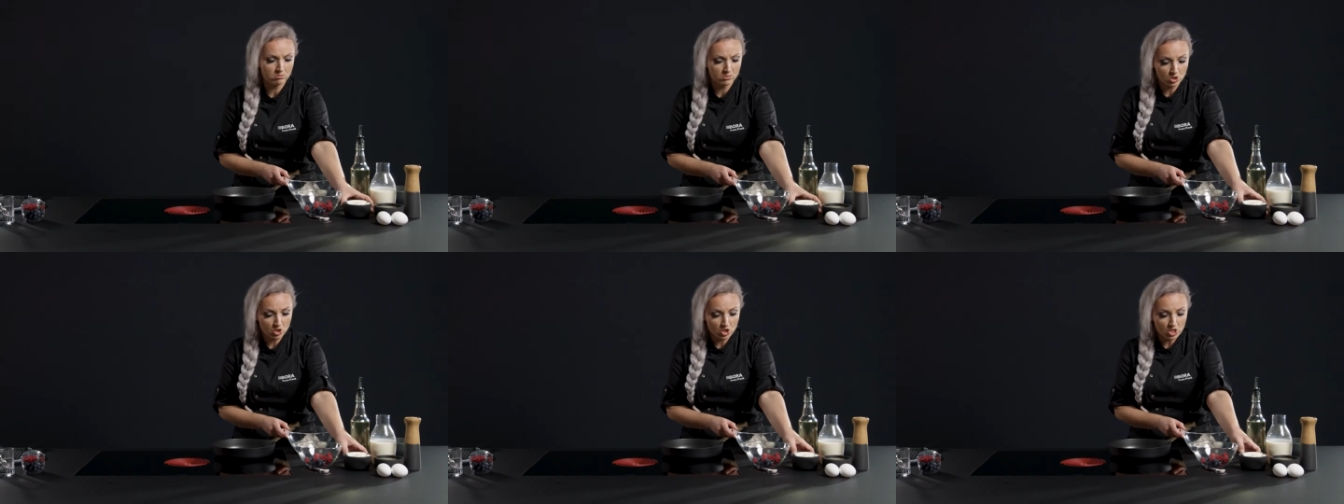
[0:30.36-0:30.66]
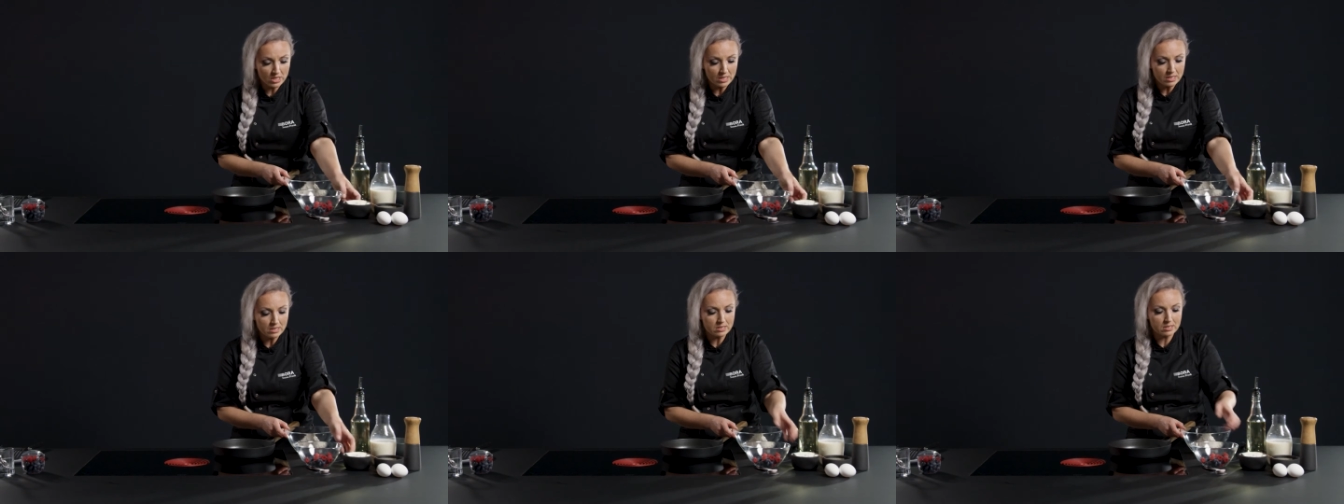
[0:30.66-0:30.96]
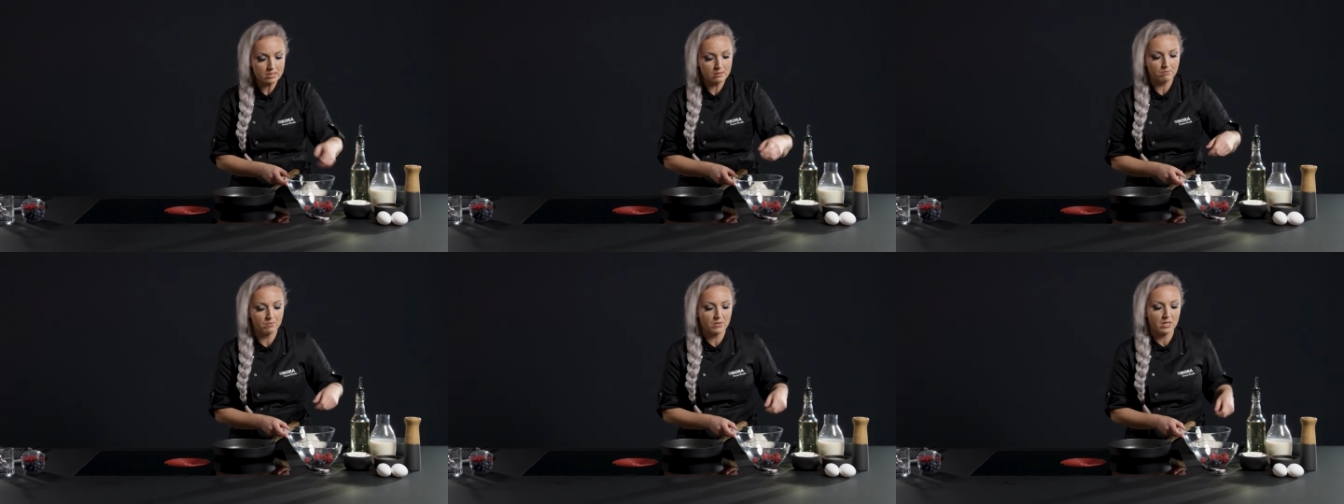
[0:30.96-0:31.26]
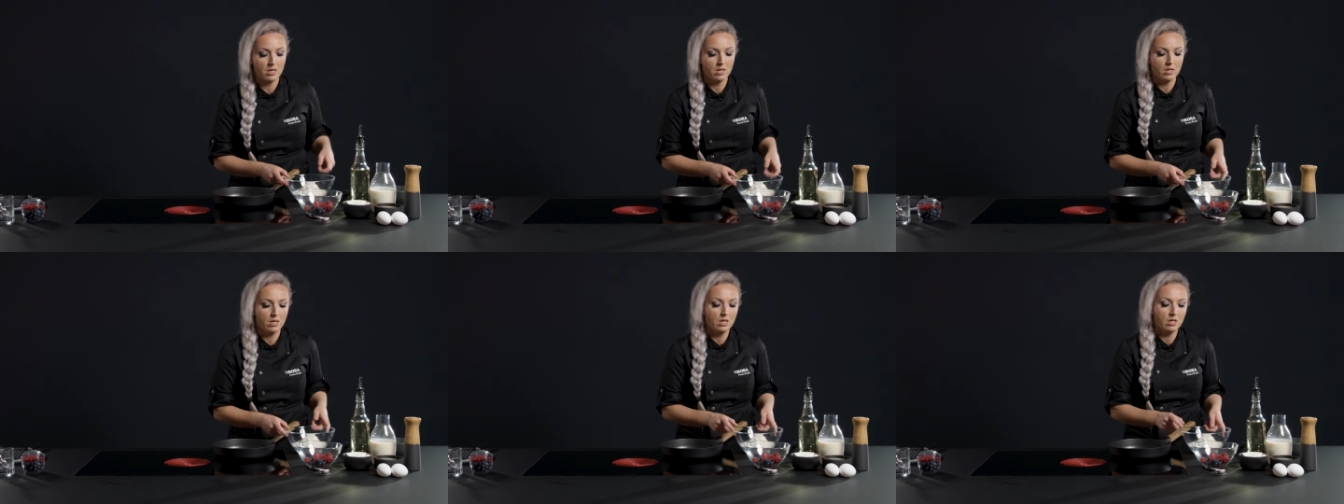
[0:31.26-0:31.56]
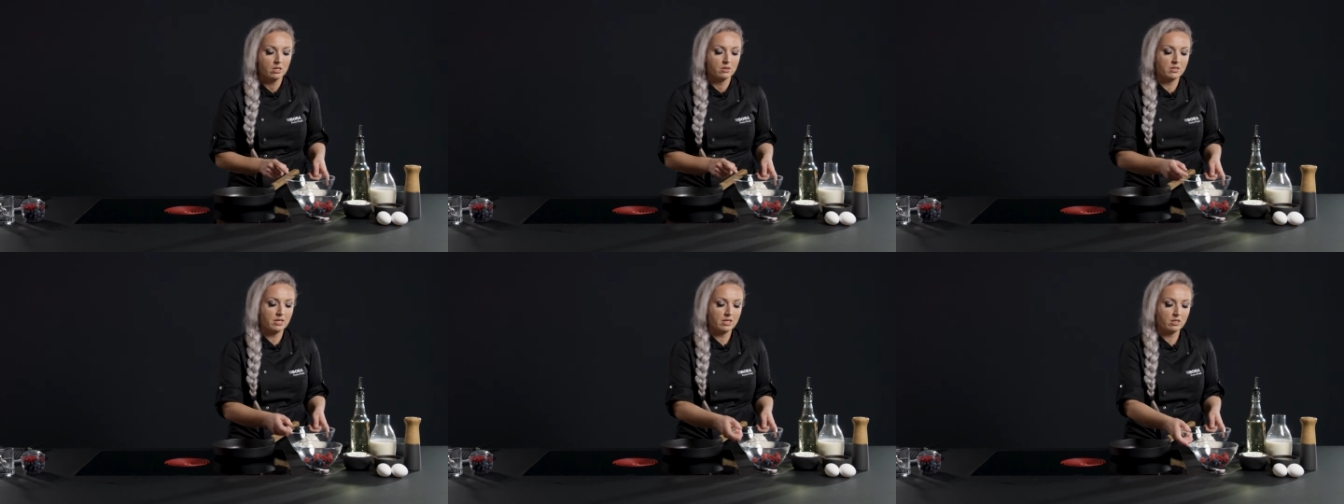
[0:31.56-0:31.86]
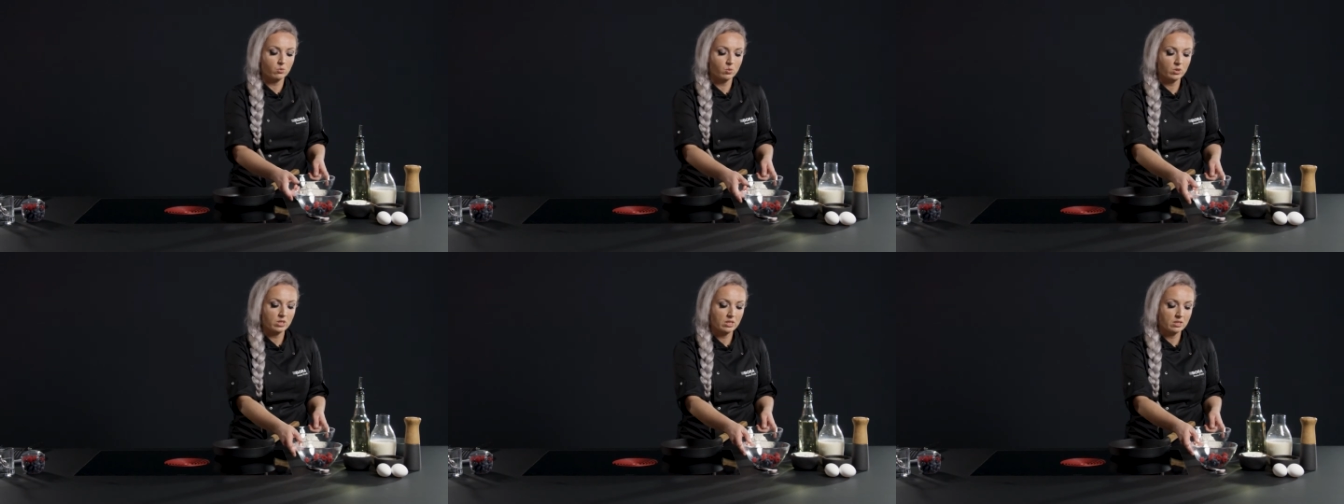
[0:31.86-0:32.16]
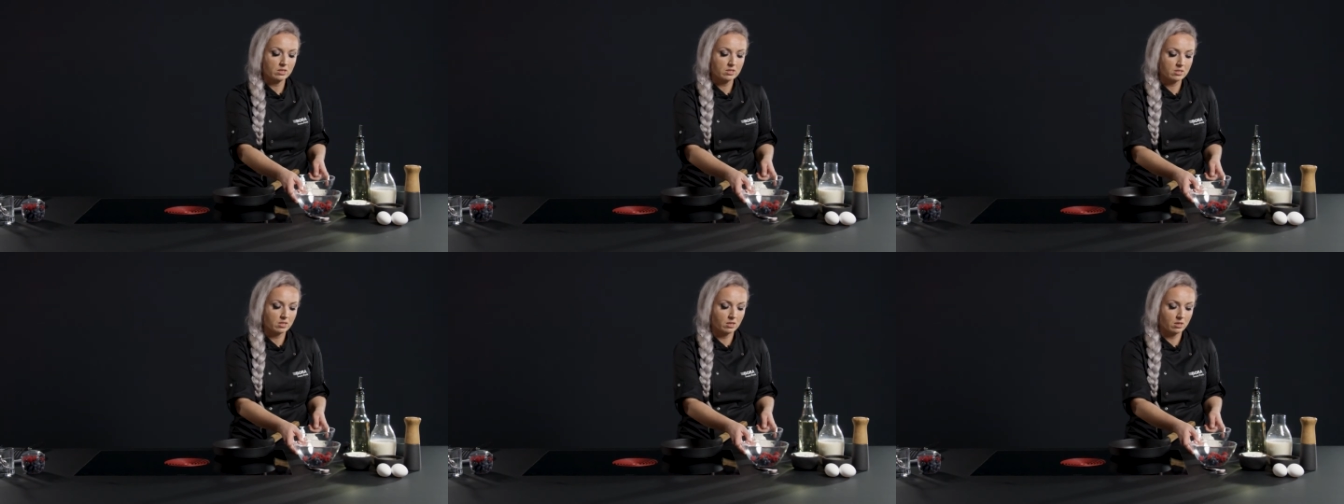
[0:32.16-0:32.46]
cheese, then we
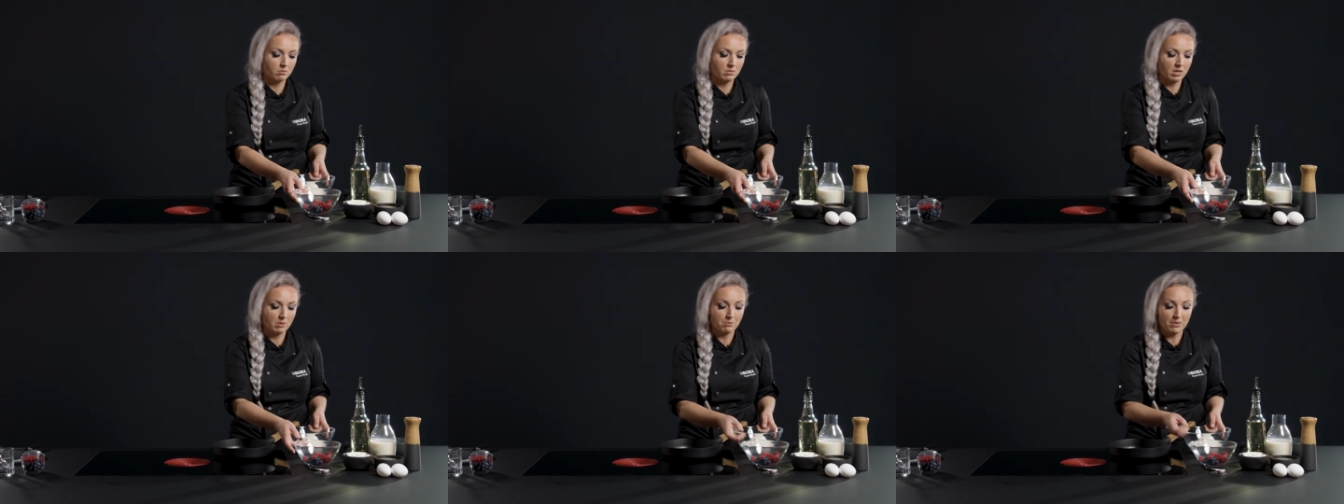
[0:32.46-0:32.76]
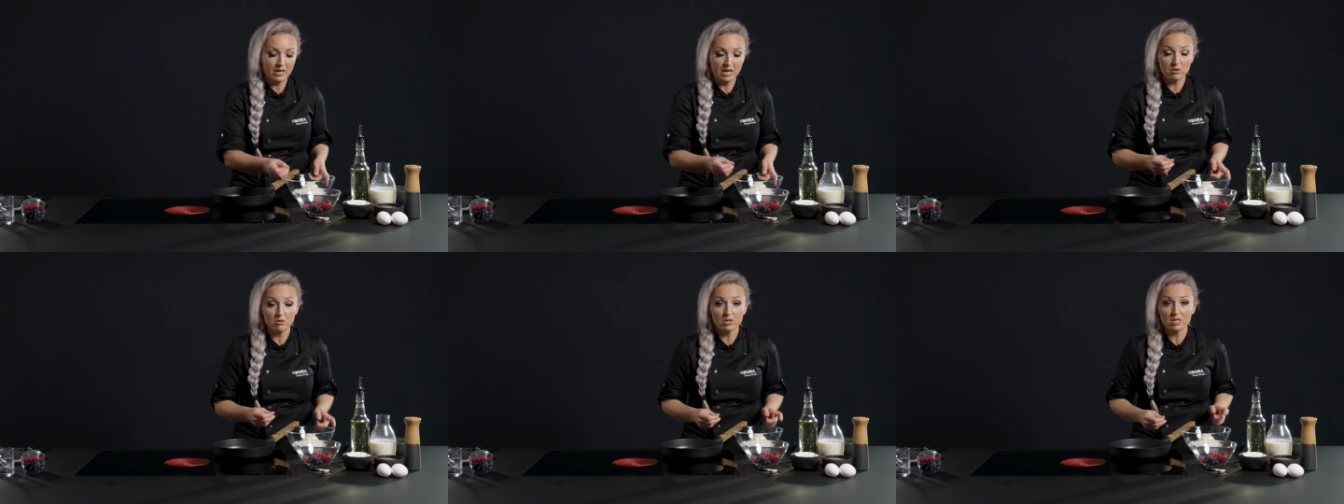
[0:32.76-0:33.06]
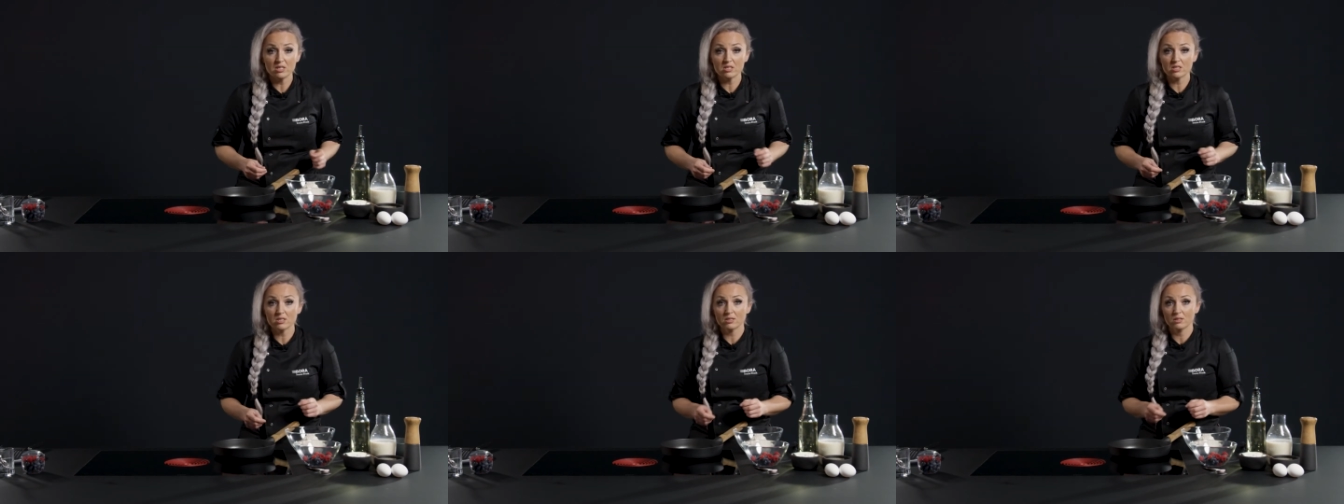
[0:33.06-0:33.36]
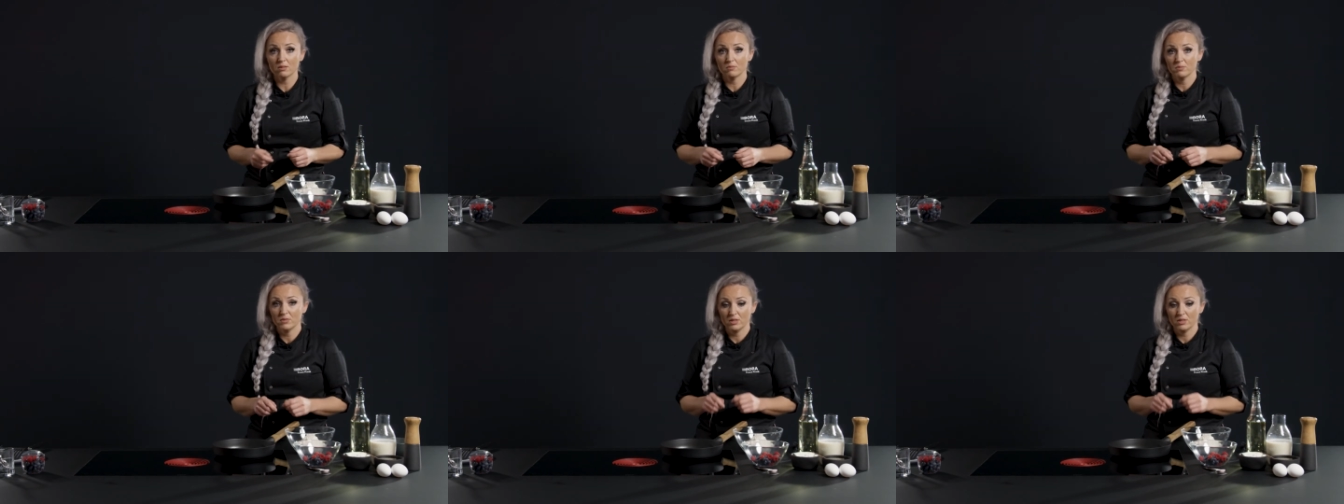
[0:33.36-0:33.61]
need some berries